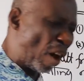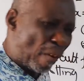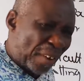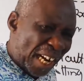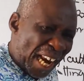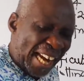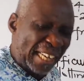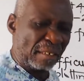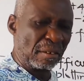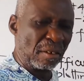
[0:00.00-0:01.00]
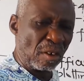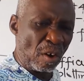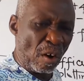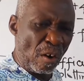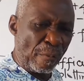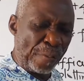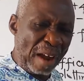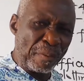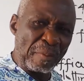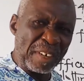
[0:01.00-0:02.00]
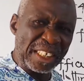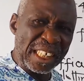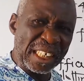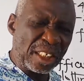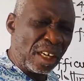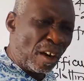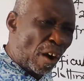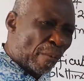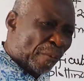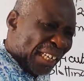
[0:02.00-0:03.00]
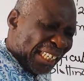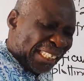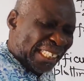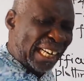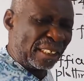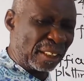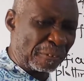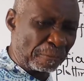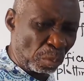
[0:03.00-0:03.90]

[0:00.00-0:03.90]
of a line or 5 over 6 of a distance.